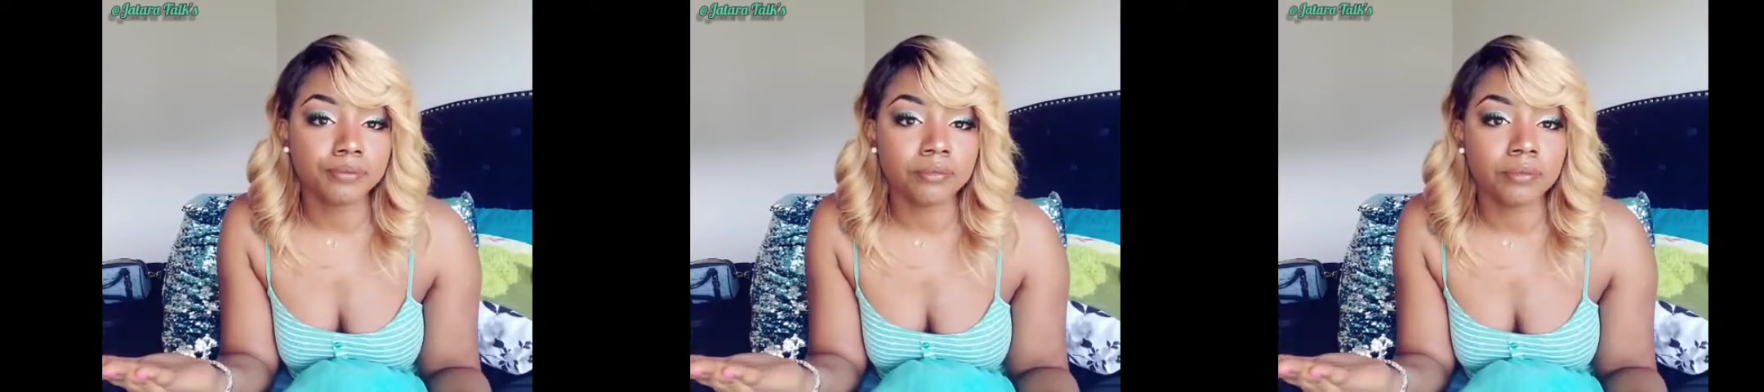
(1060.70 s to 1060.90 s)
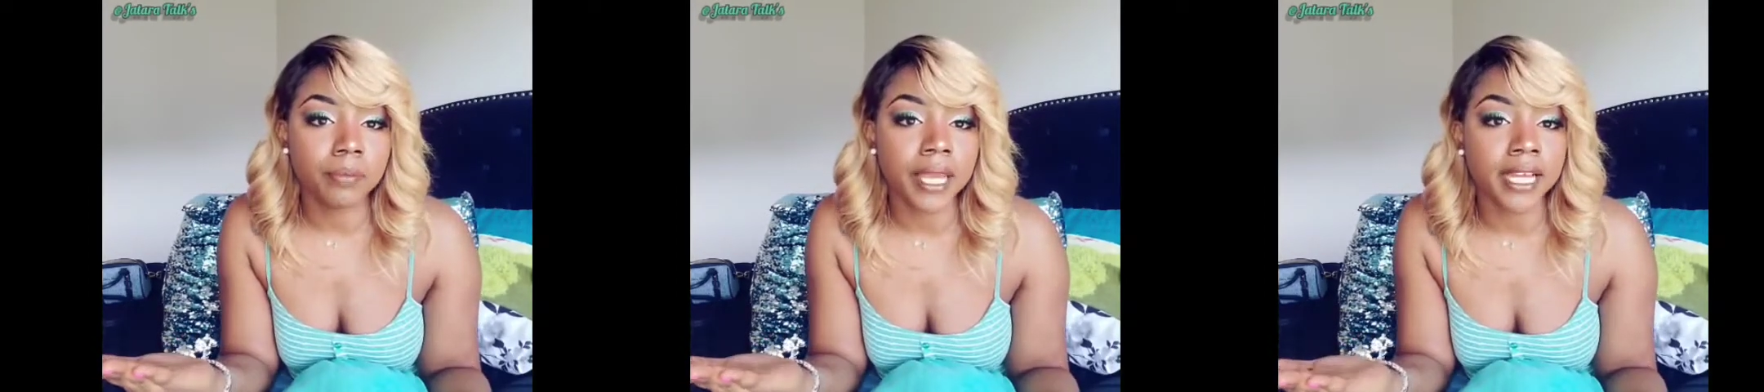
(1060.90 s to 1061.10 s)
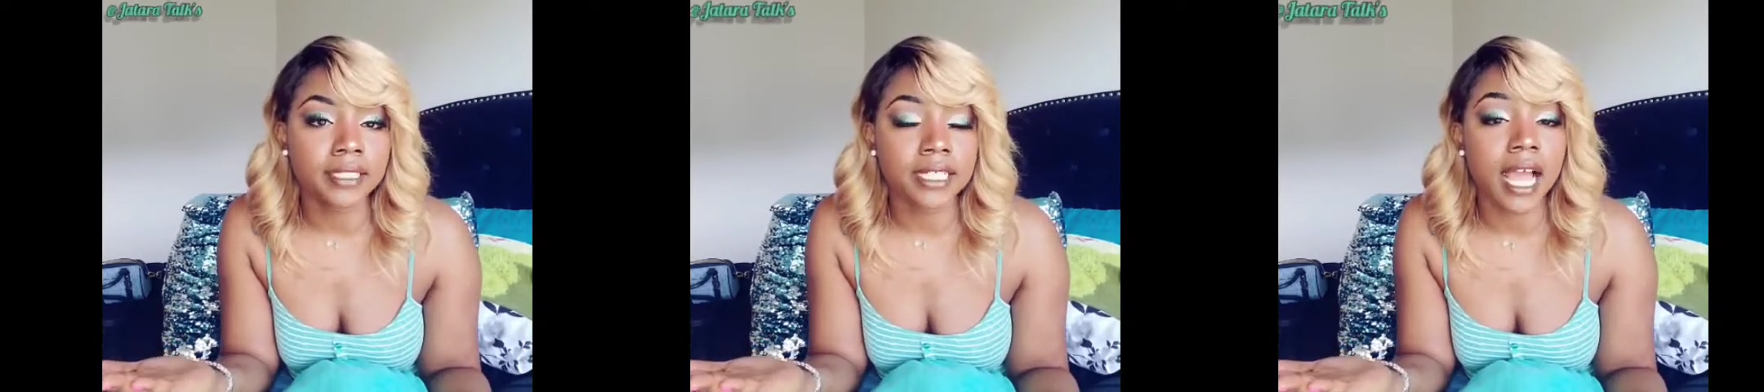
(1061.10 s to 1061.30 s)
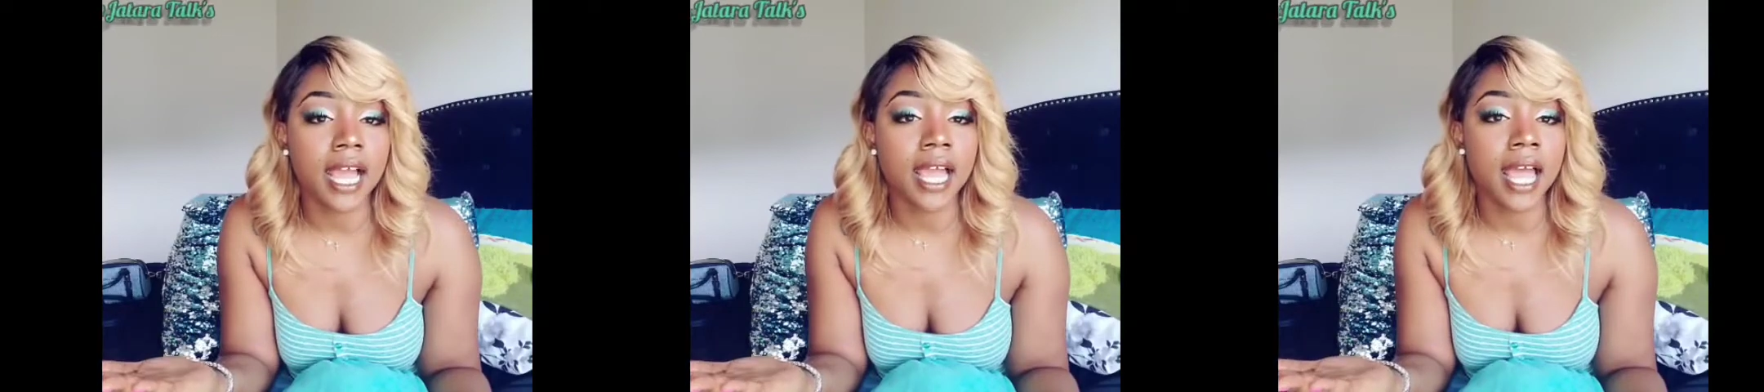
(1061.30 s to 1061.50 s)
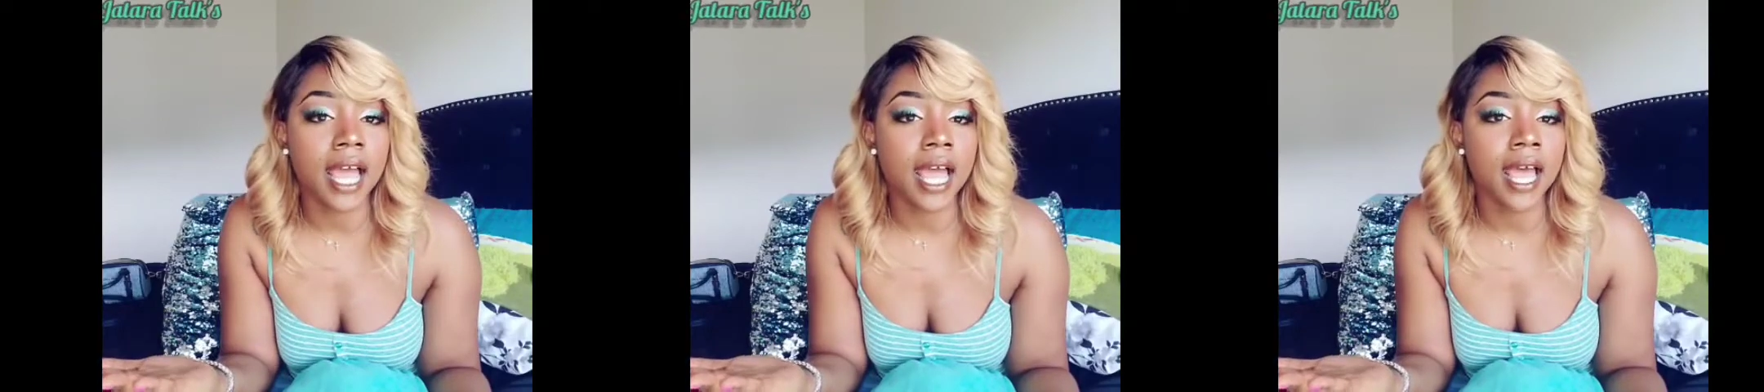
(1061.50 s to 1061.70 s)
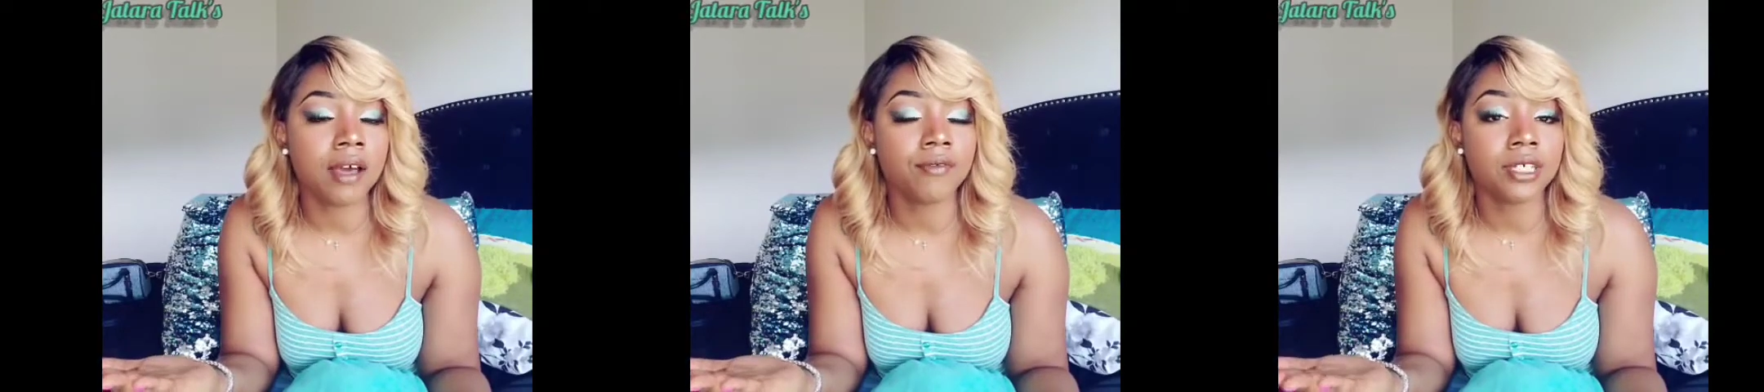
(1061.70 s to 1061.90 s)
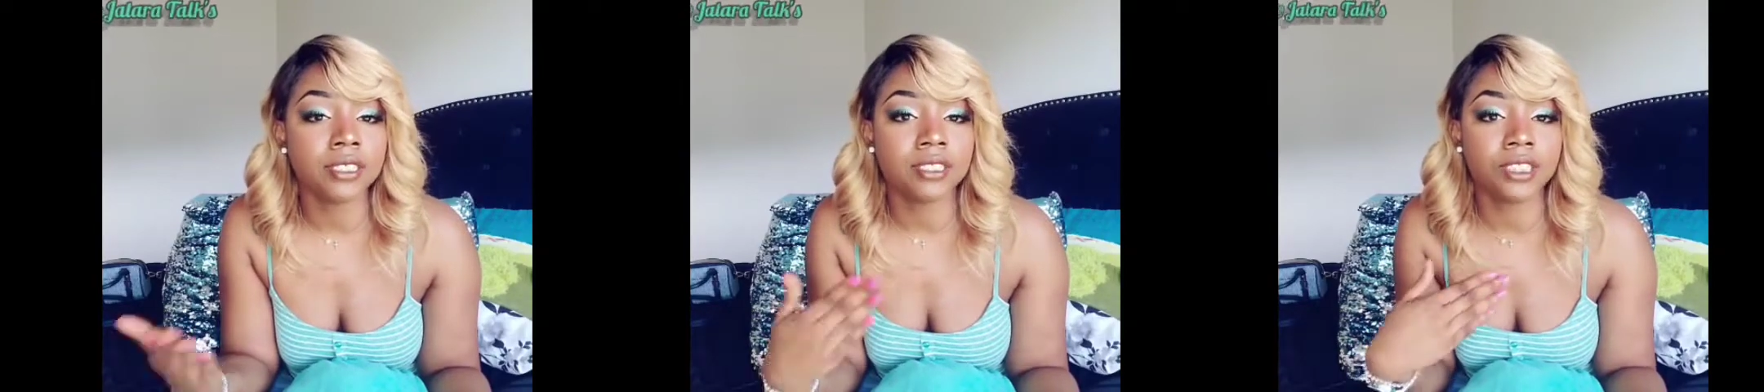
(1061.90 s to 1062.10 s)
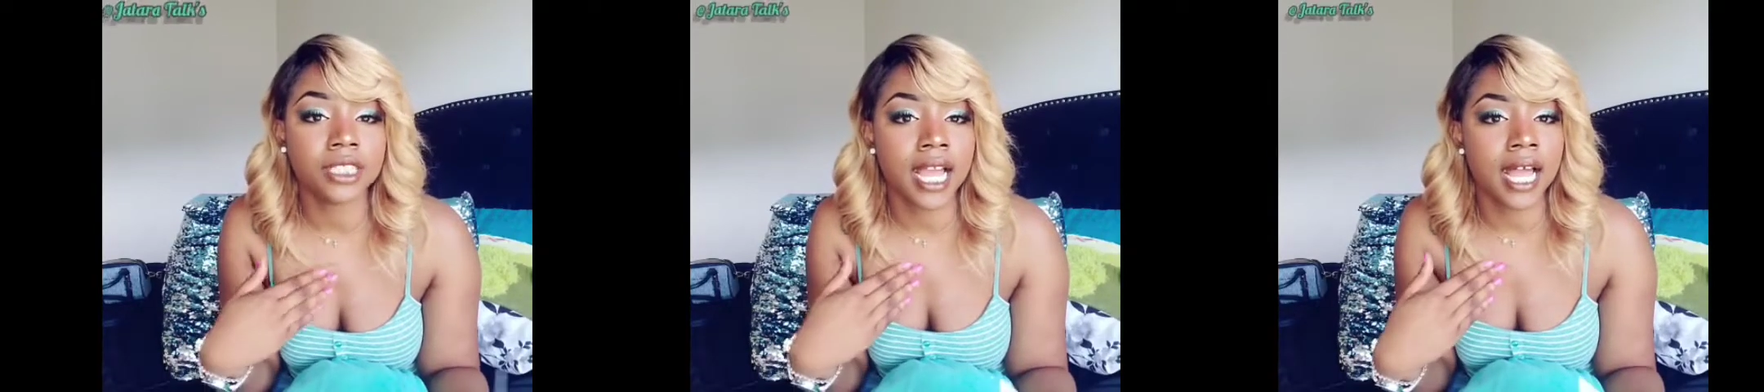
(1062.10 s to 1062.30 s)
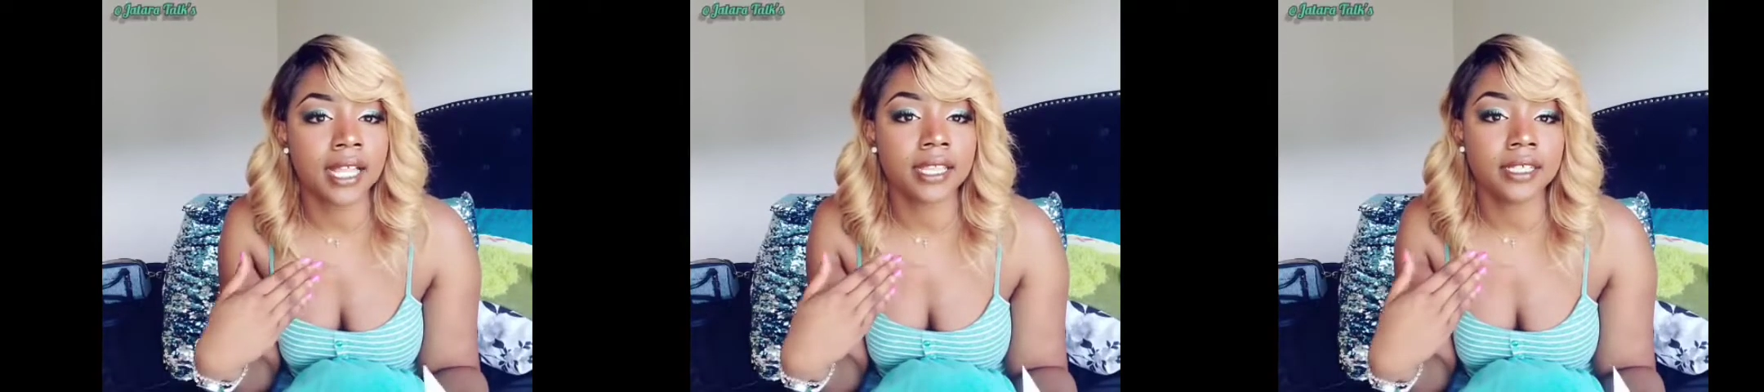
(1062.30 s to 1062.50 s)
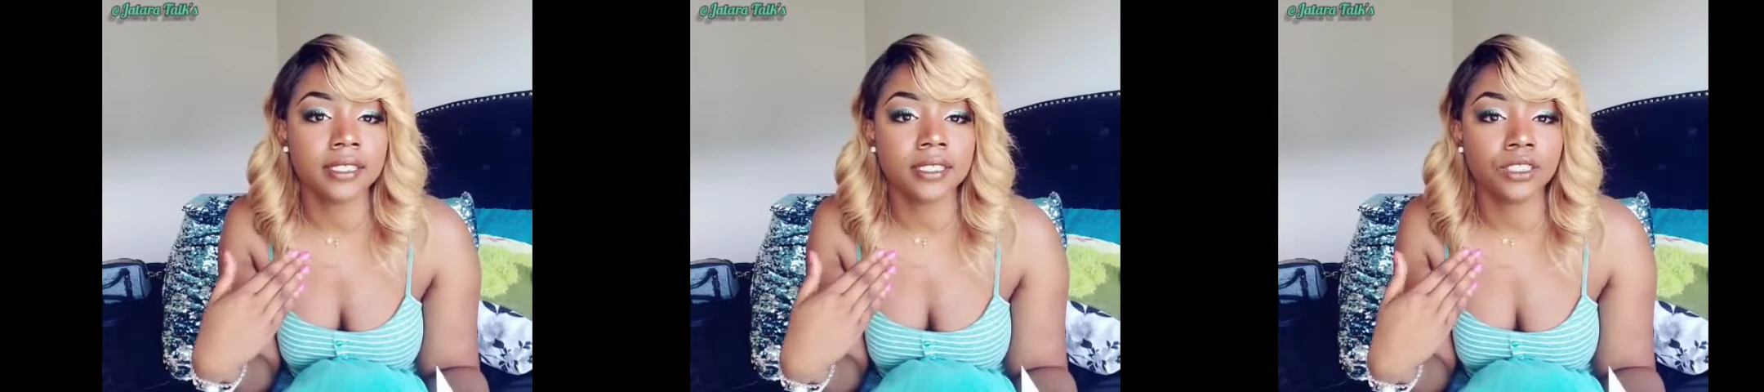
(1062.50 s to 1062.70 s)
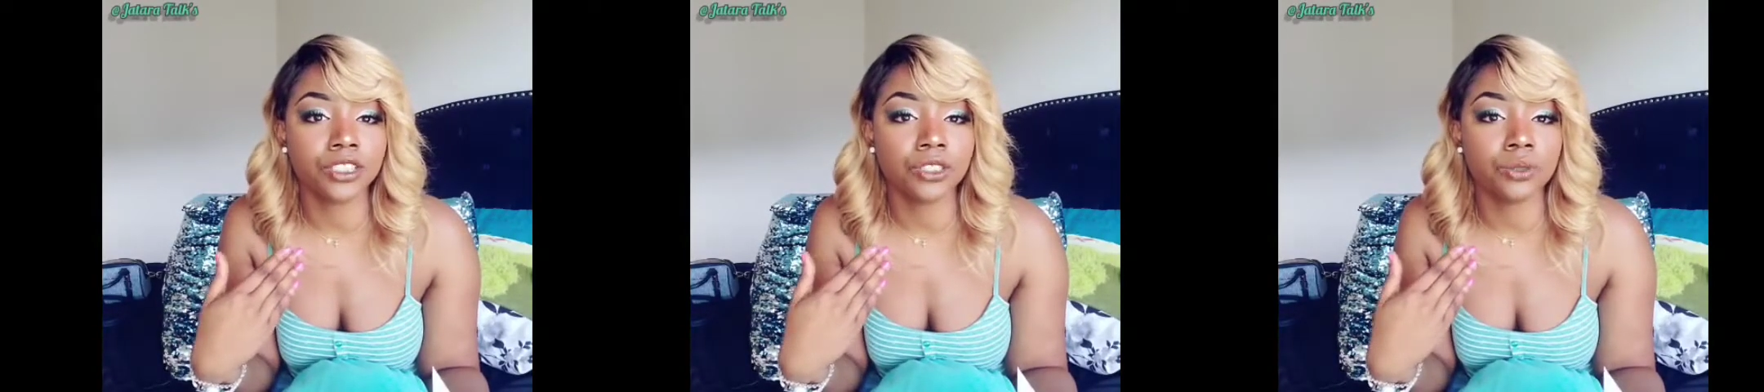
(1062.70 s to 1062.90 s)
page, I have a challenge,